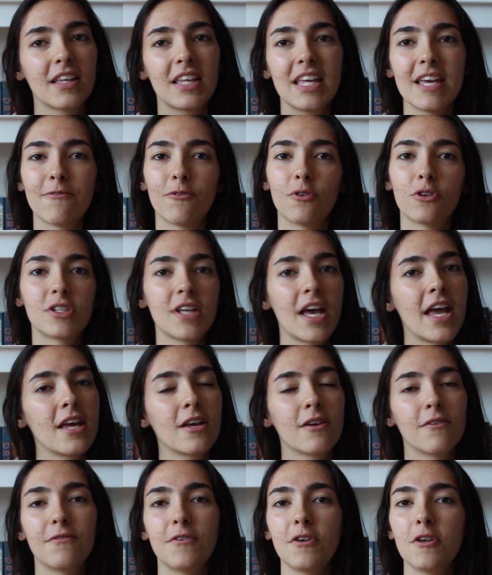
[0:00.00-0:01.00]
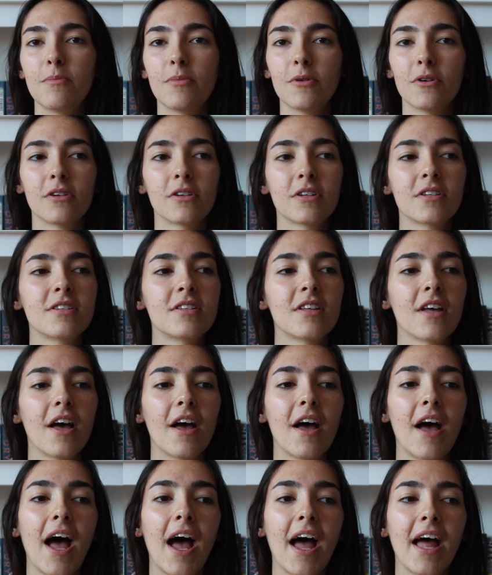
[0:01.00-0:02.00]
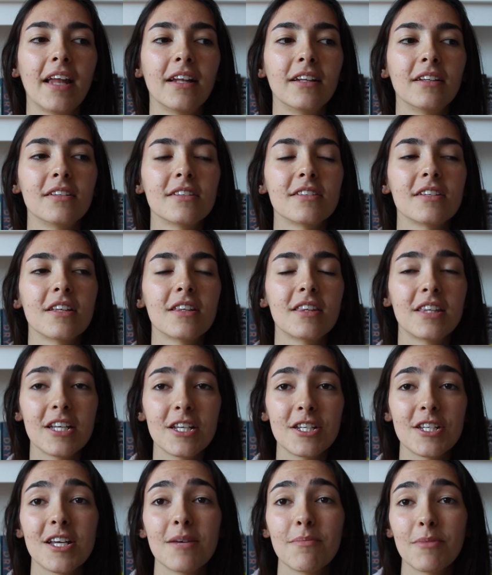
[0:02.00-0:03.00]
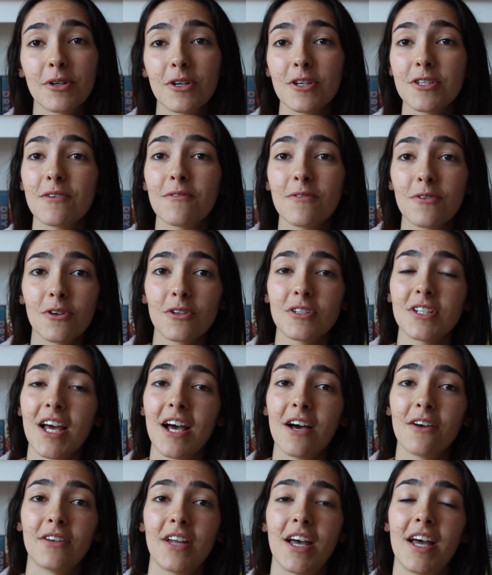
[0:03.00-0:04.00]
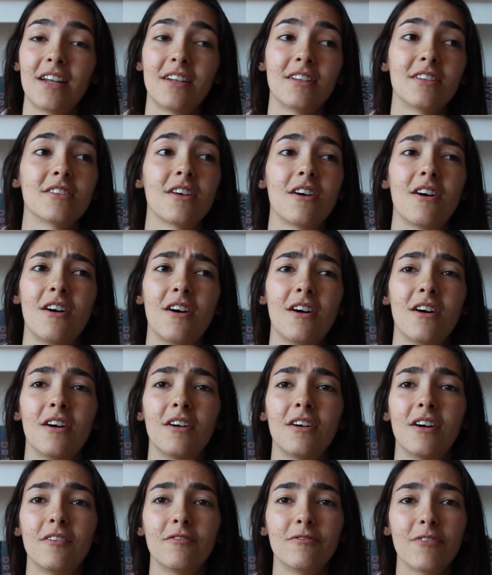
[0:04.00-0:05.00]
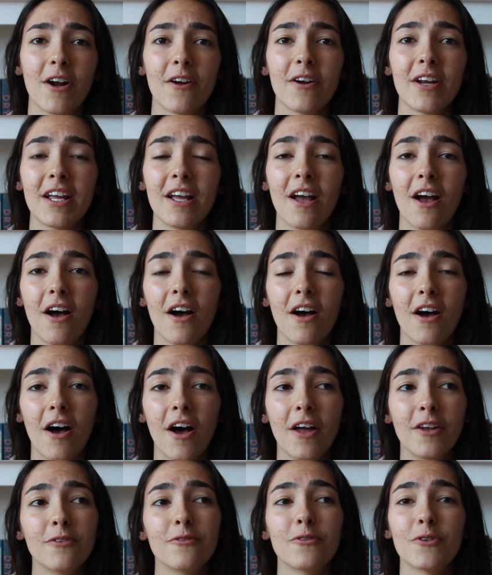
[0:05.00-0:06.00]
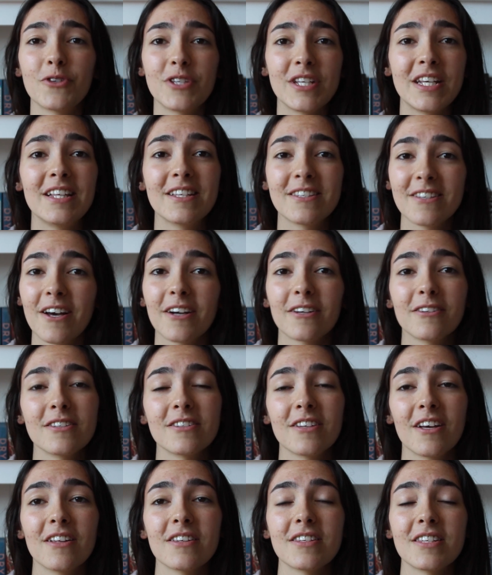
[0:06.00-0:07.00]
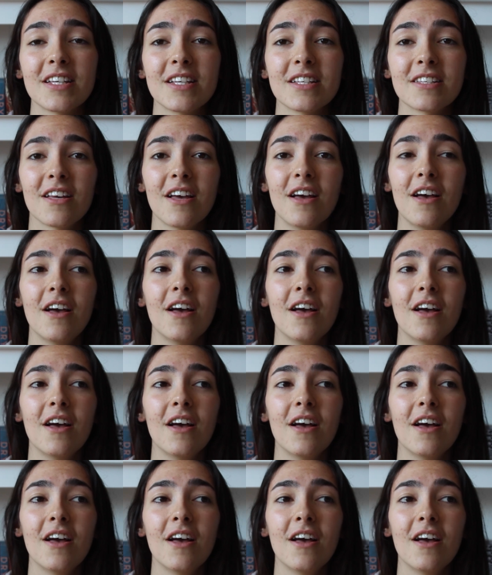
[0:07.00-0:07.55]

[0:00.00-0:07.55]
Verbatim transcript: give or take a few books. And this year, because of lockdown and our very unforeseen circumstances,